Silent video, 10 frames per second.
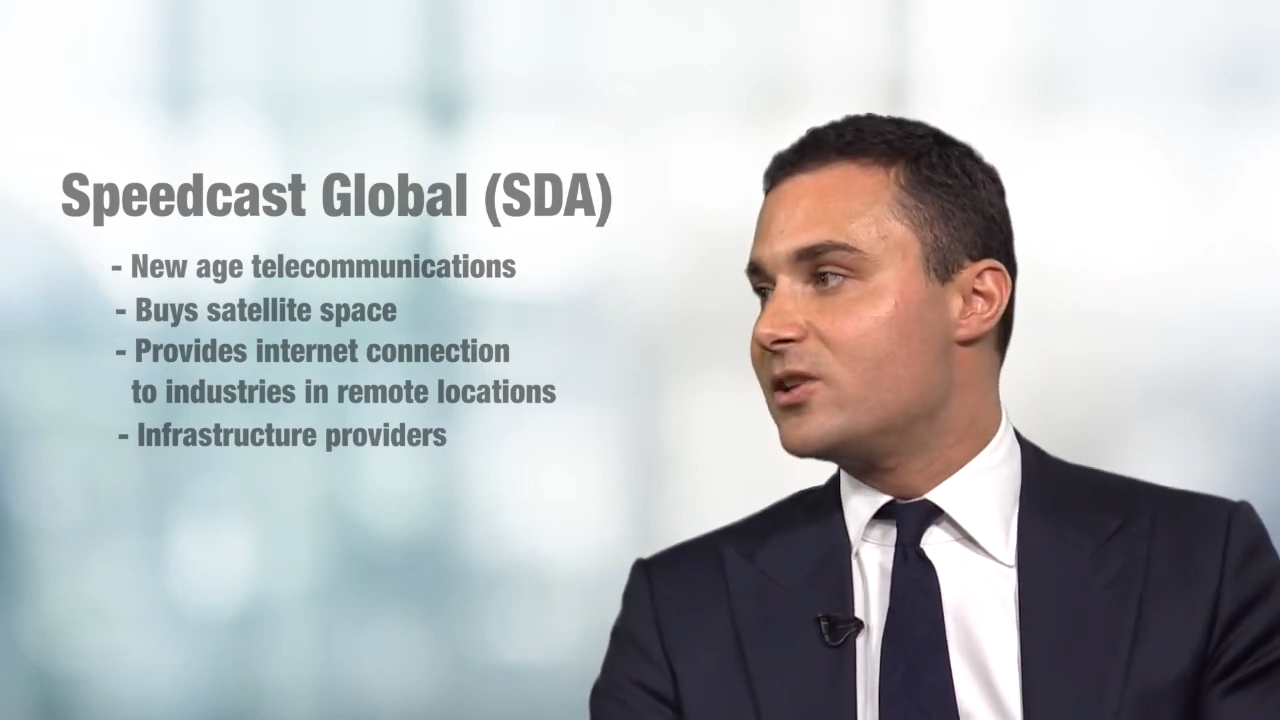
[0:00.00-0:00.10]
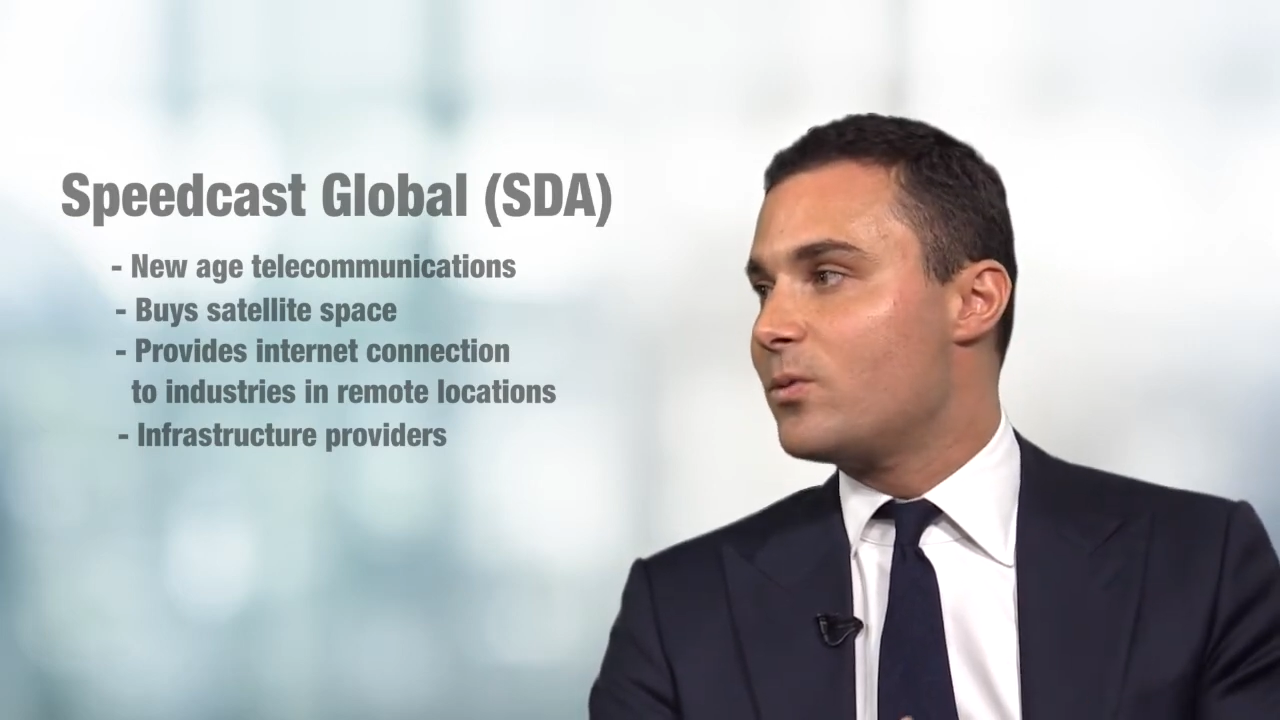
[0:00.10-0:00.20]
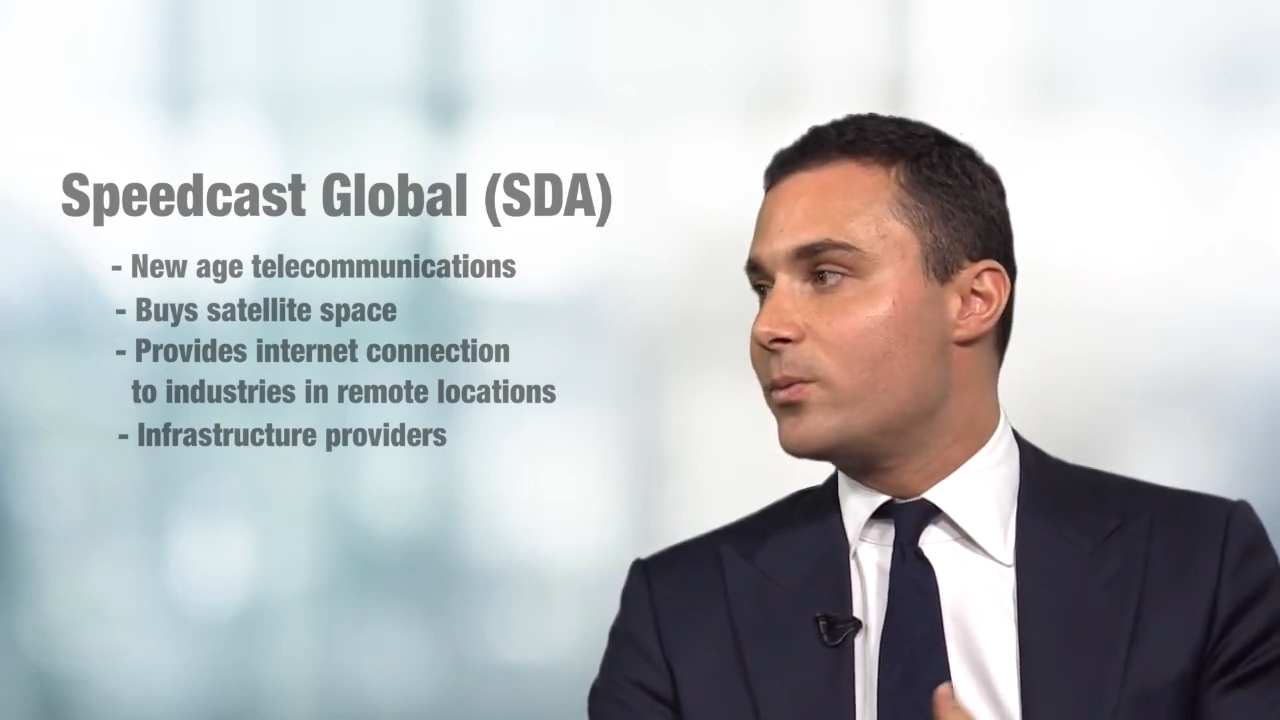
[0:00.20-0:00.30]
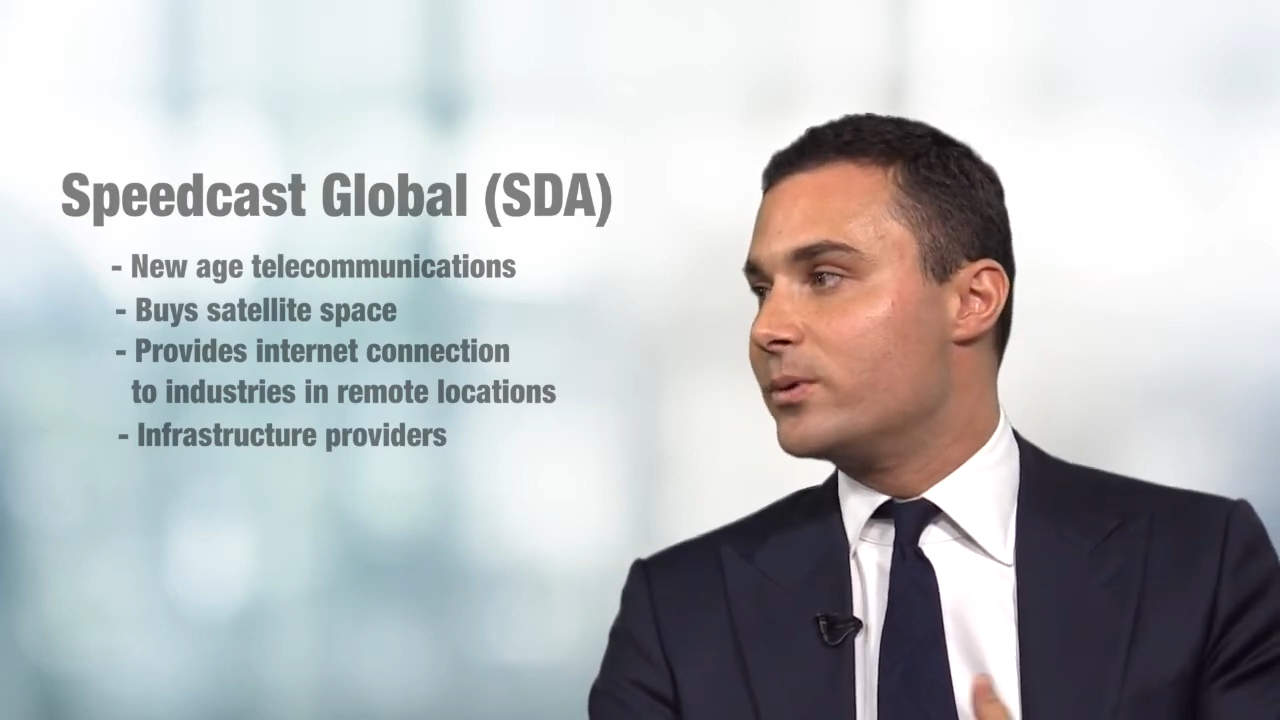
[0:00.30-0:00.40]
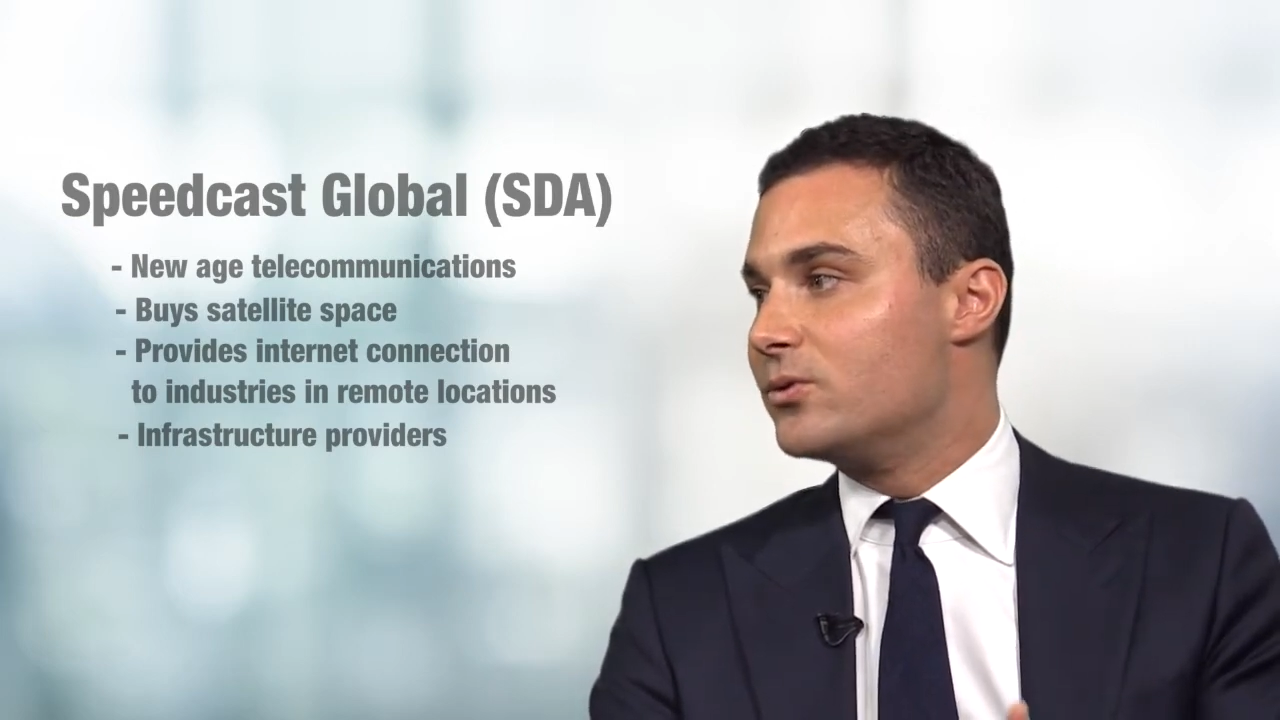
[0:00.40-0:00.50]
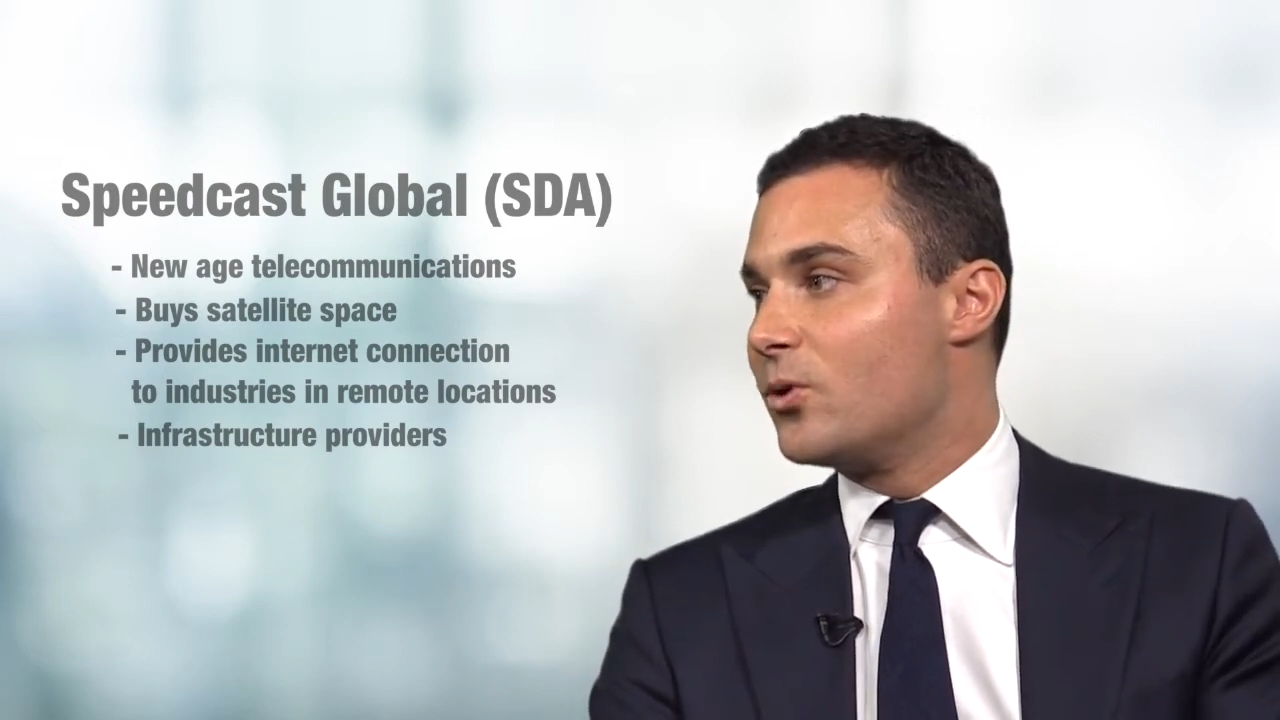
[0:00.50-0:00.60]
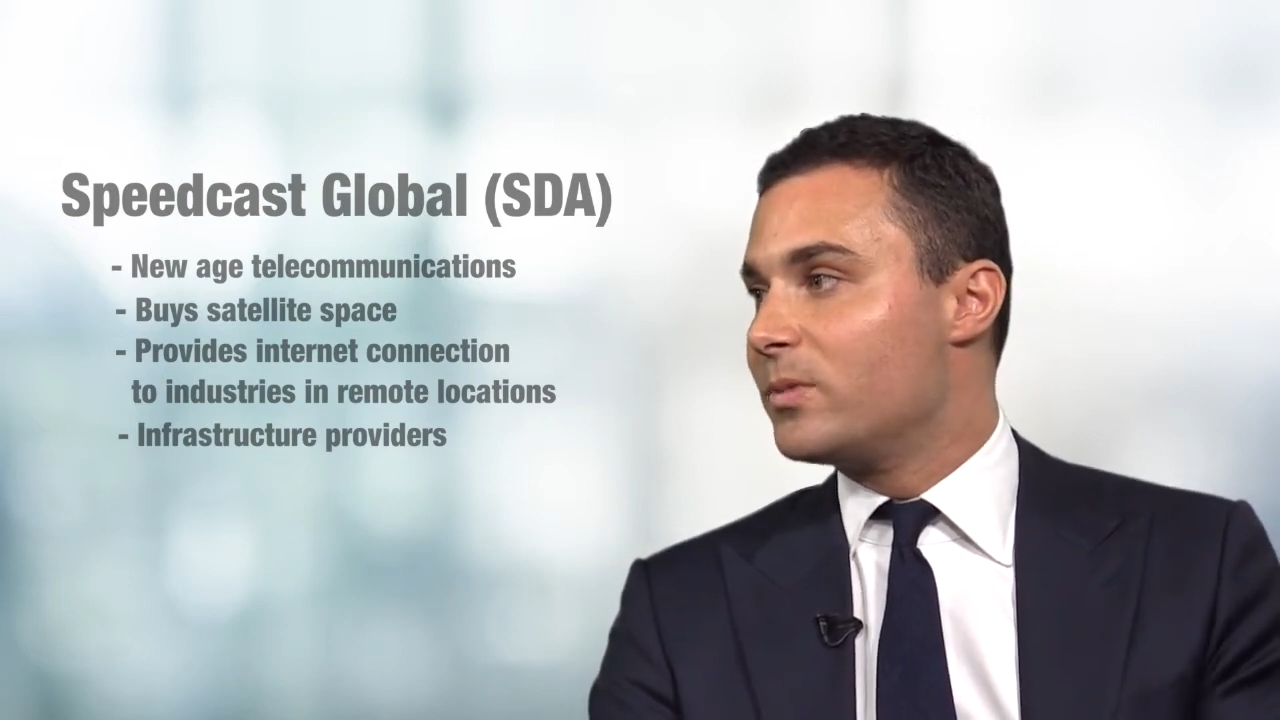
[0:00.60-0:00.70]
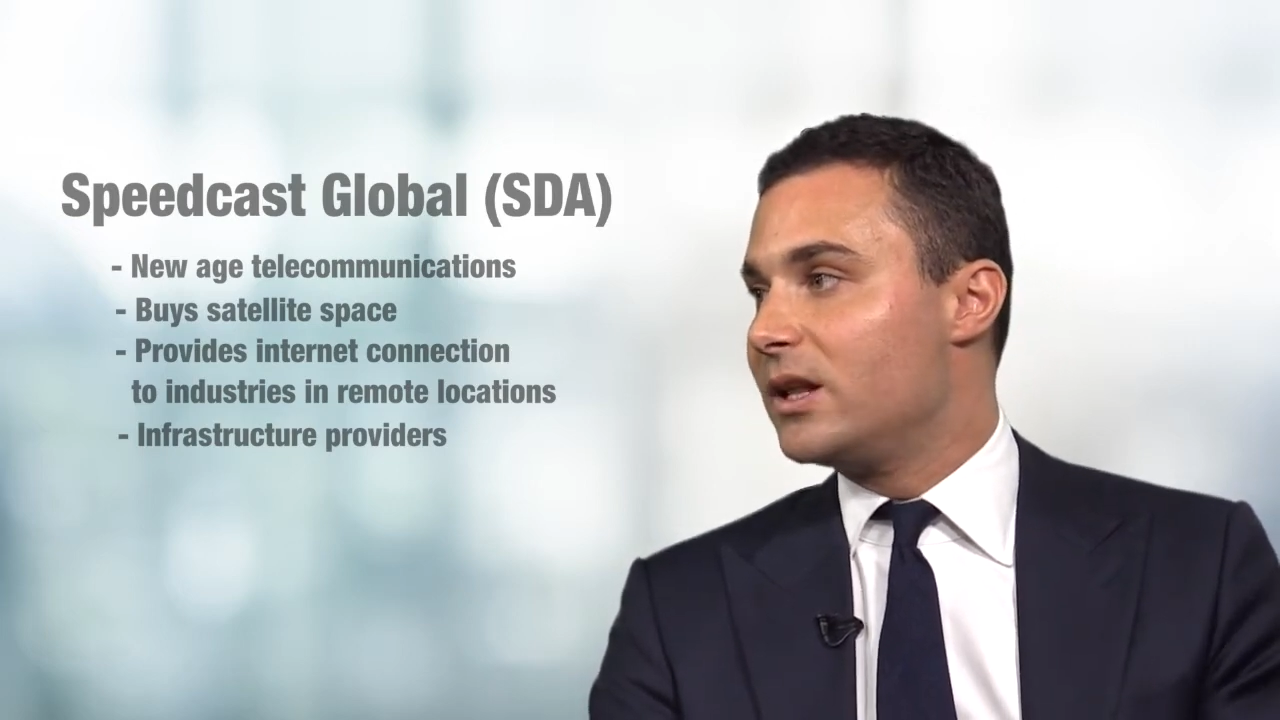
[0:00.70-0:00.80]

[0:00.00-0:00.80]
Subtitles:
to what we would normally